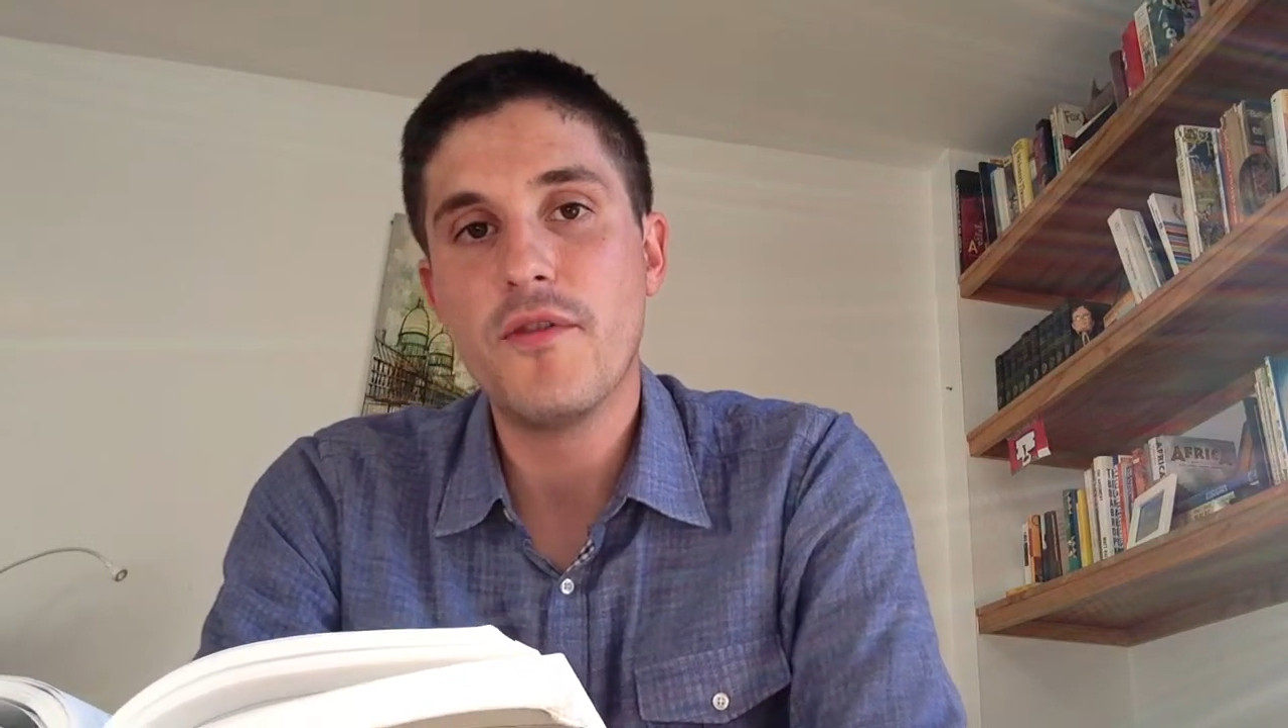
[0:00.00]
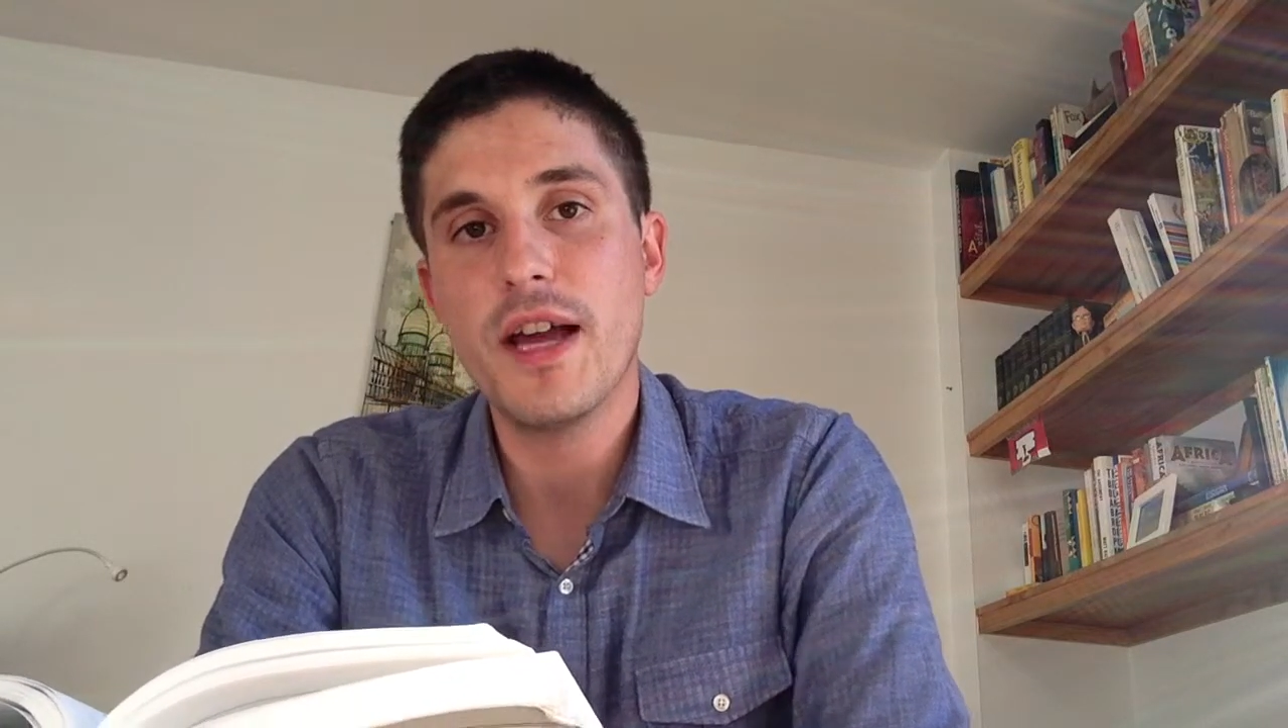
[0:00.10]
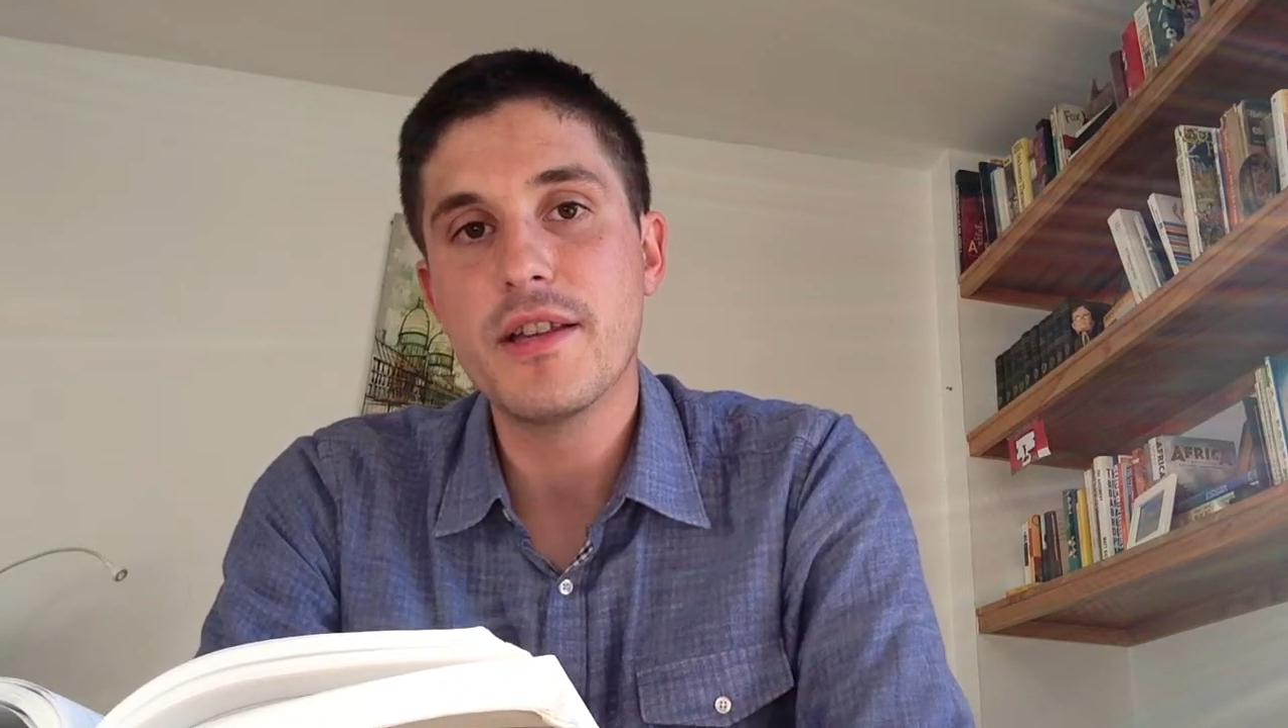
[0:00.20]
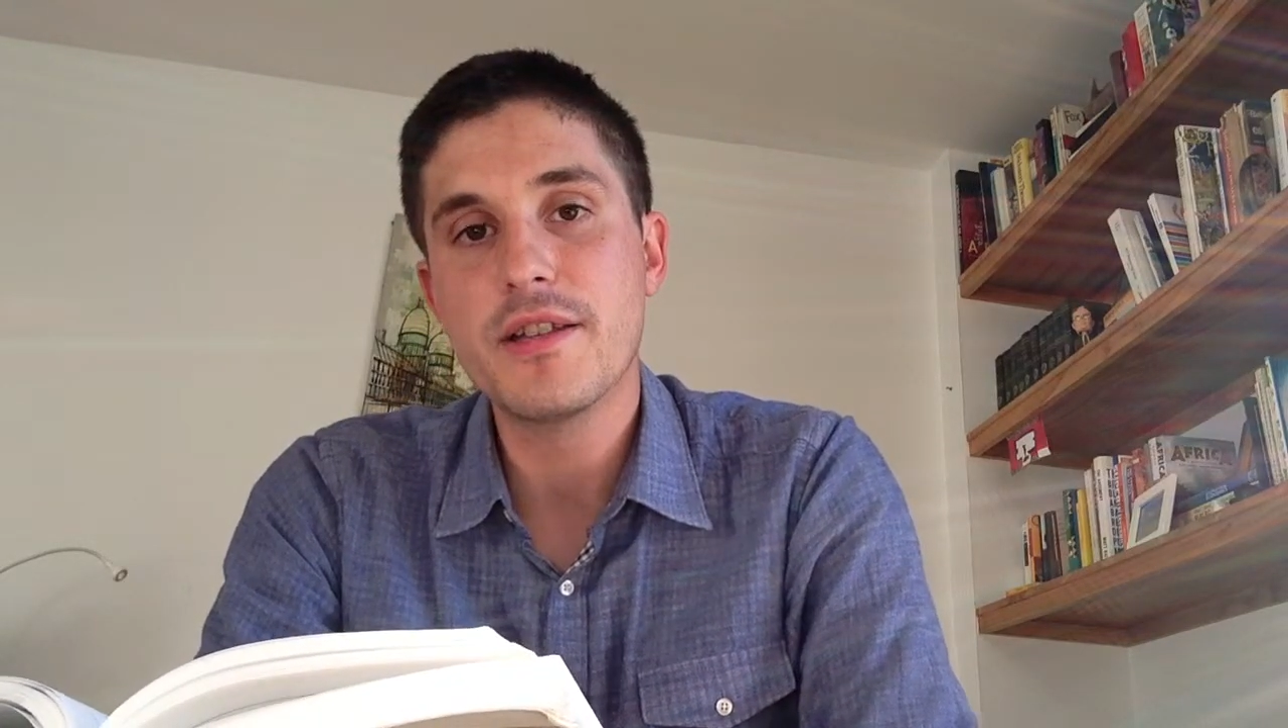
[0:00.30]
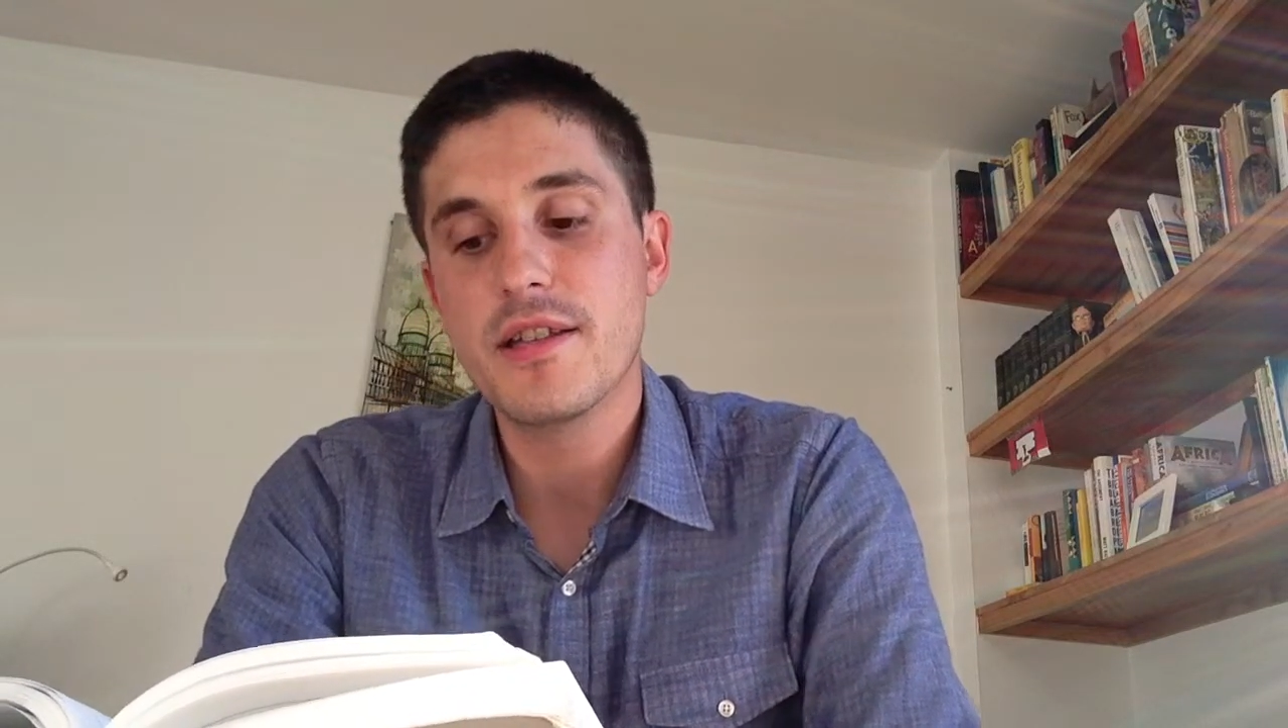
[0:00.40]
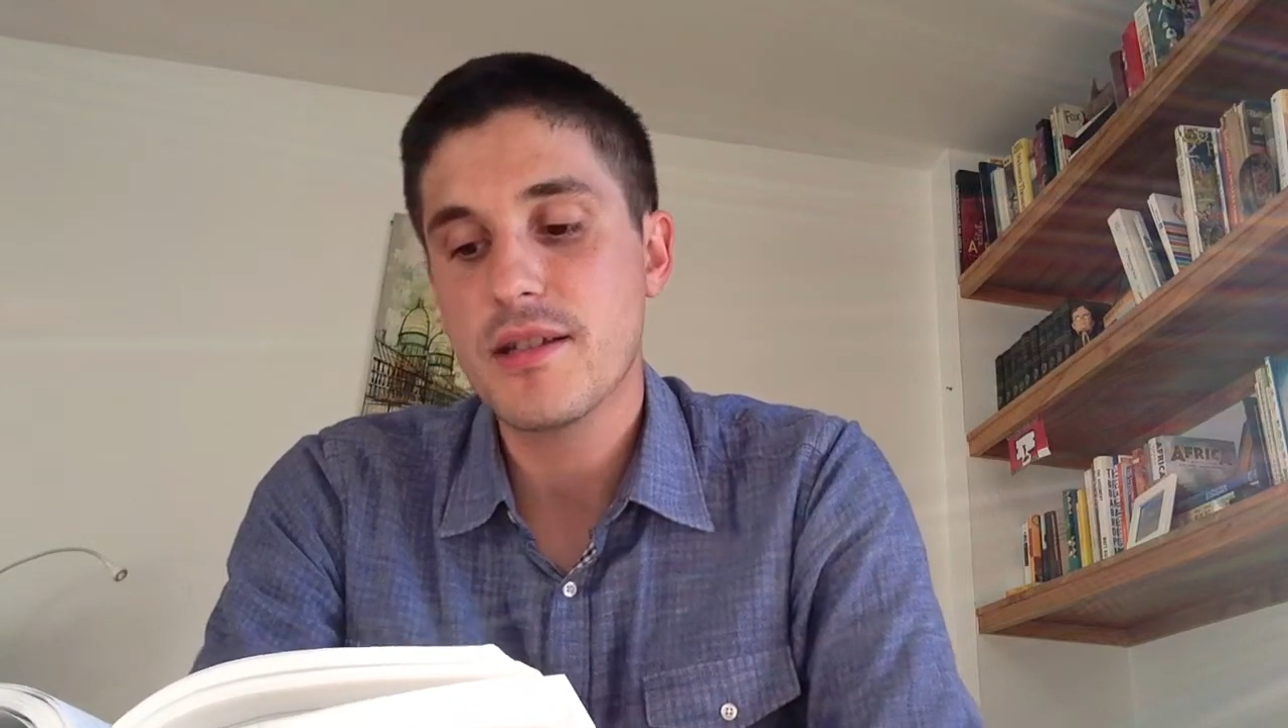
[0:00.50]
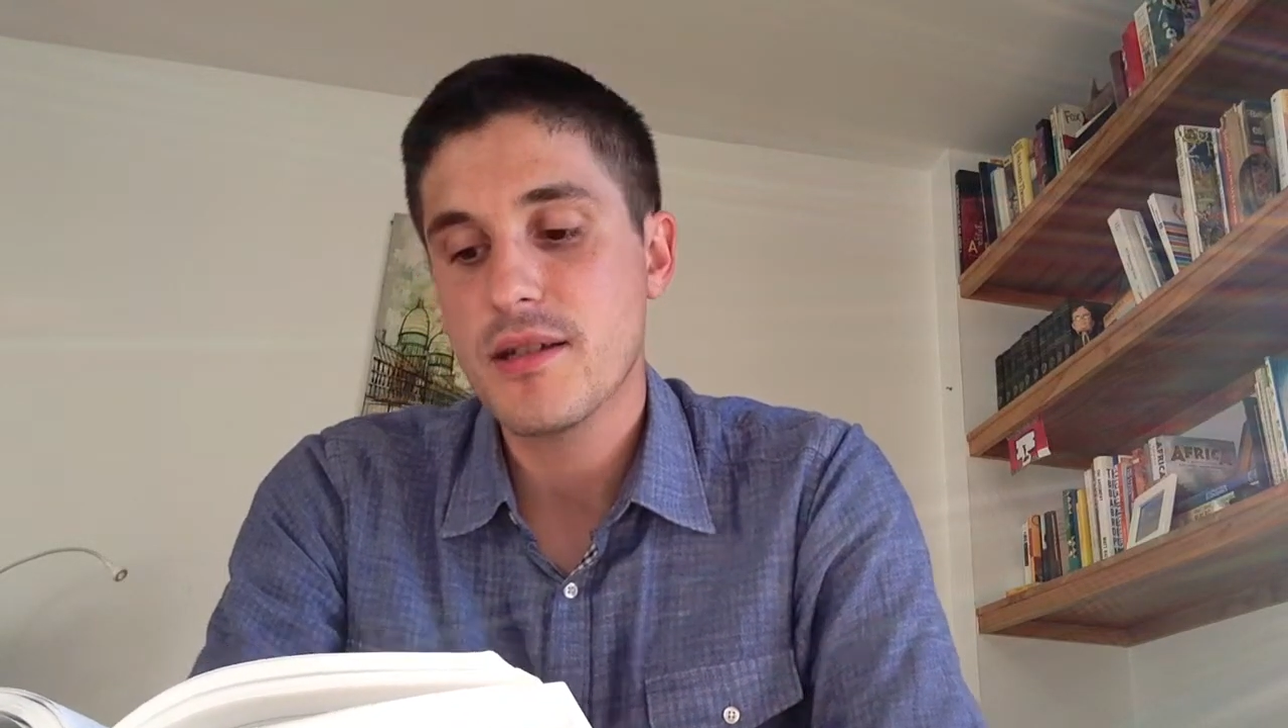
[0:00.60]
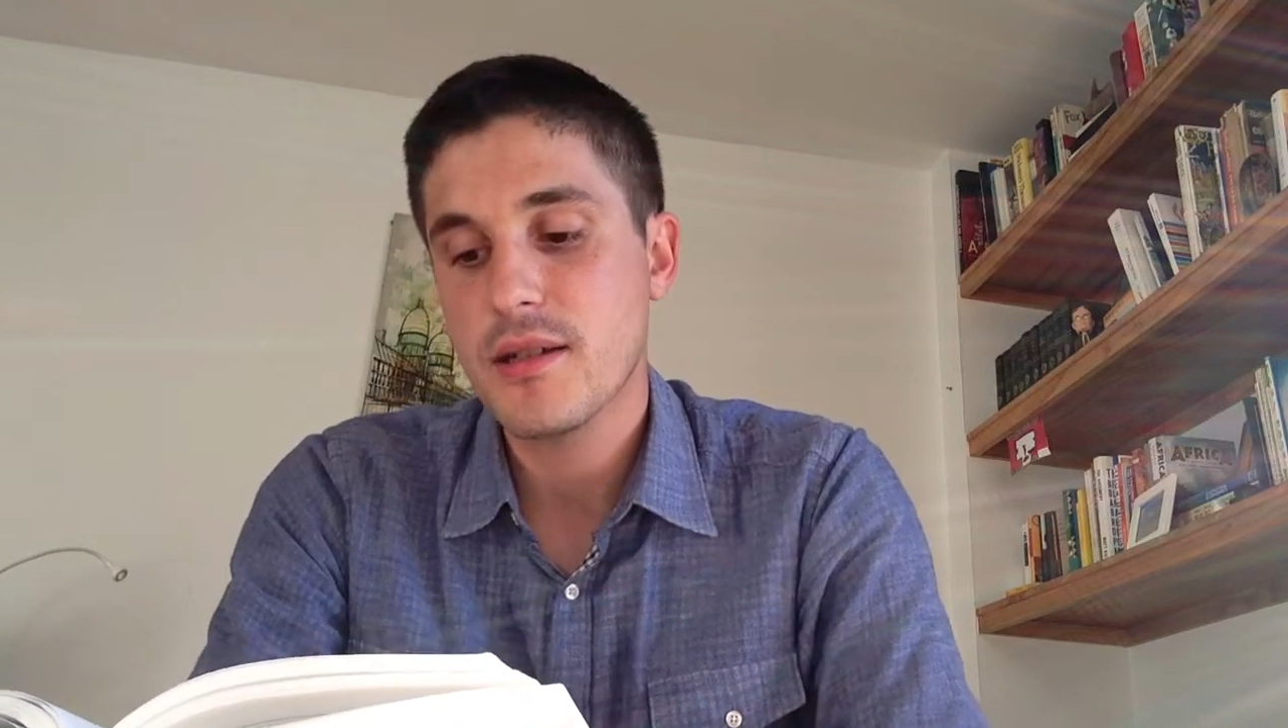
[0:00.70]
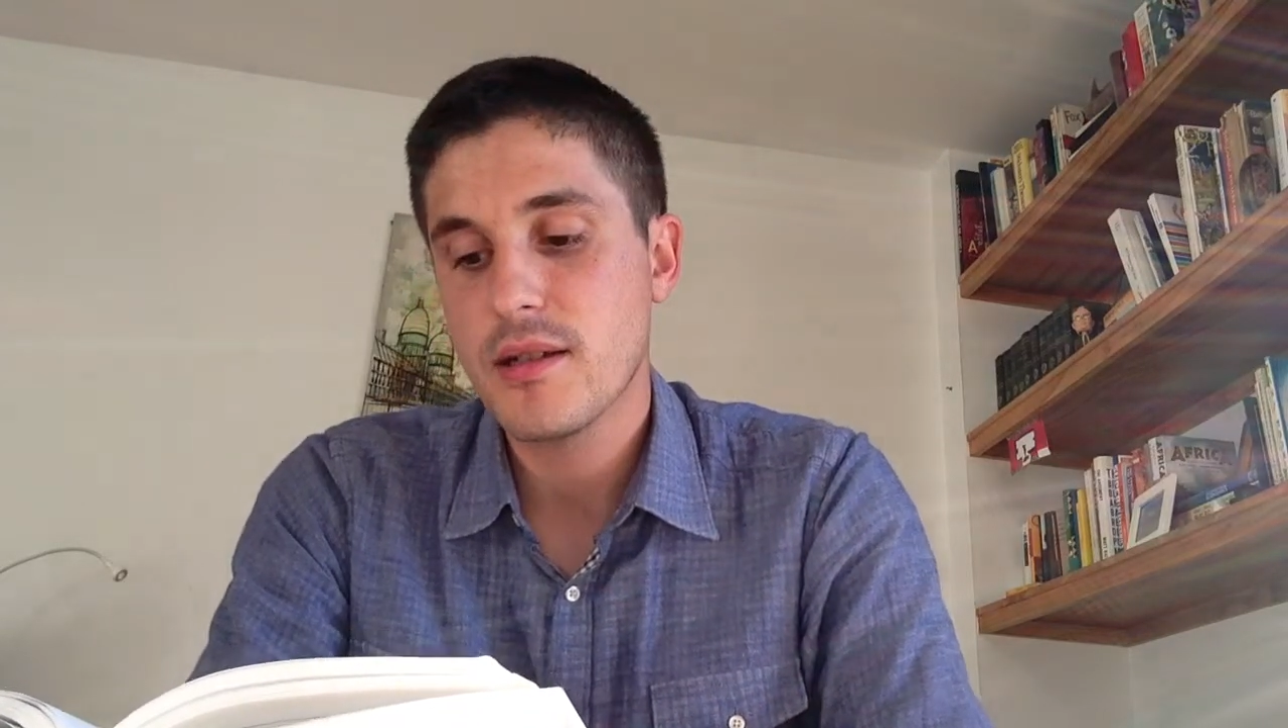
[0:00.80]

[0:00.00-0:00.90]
fence.